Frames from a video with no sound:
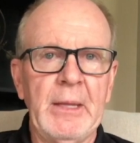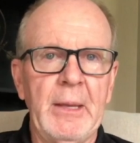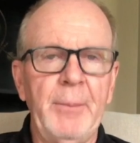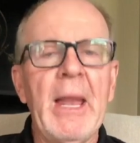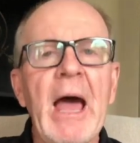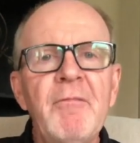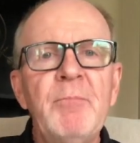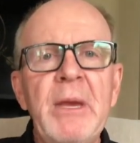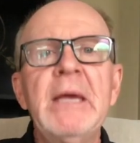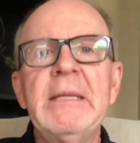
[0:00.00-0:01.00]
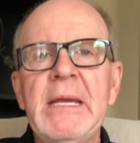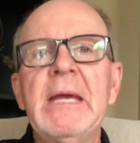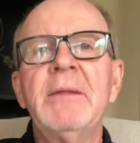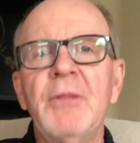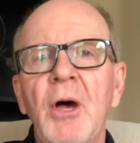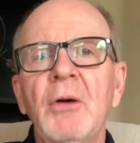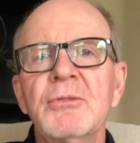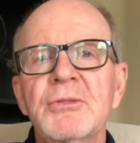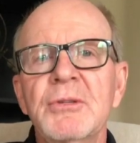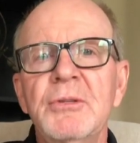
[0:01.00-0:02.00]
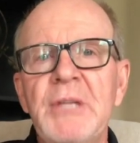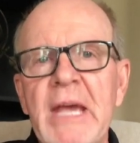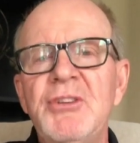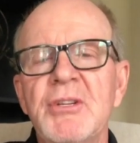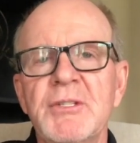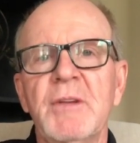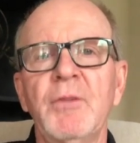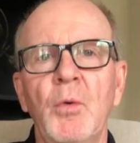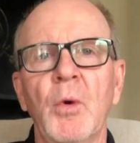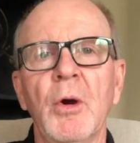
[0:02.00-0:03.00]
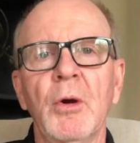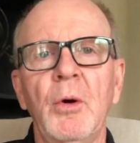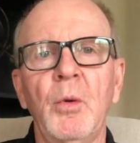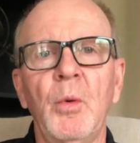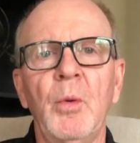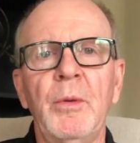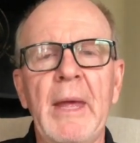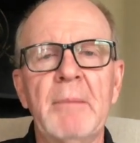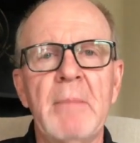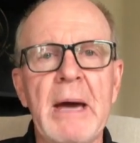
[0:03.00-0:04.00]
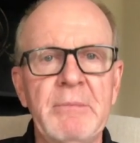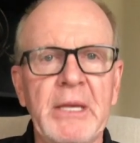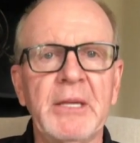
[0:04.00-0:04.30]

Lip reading: I mean, I've been in those nations of the world that might be